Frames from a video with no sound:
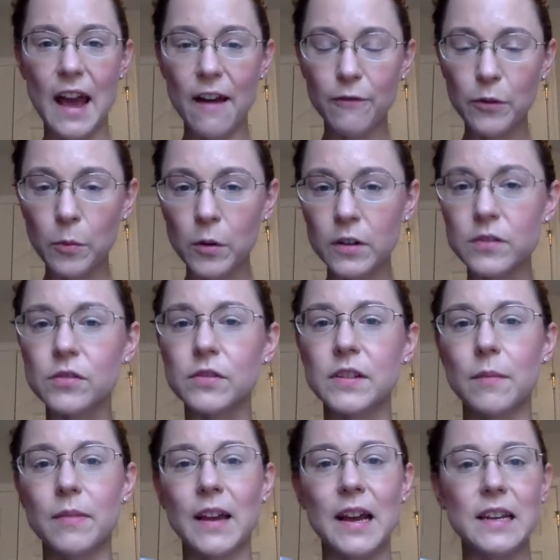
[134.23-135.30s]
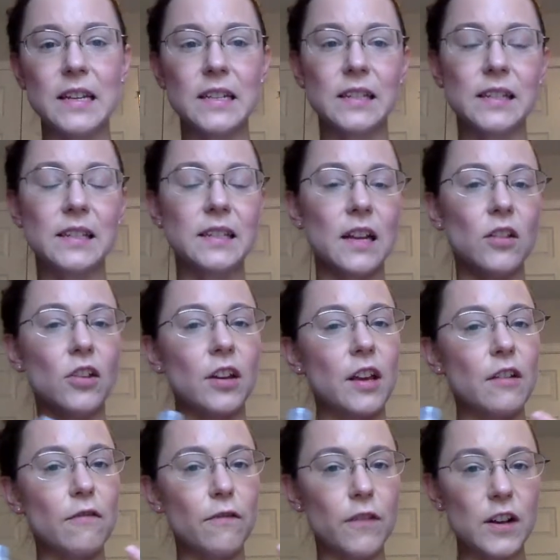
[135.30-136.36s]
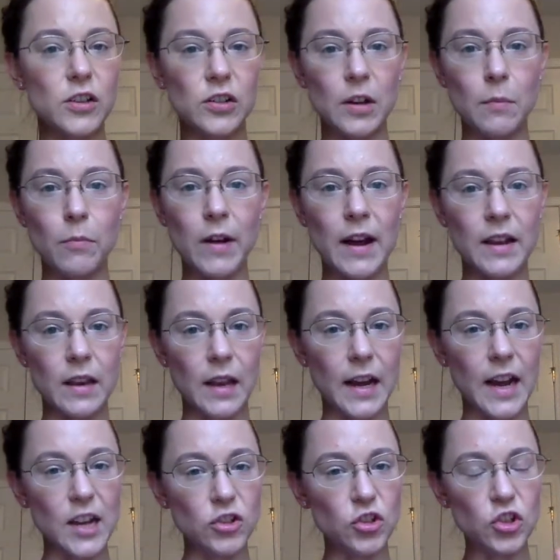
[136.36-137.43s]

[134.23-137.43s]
afterwards or something I need to stay looking fresh and bright and like I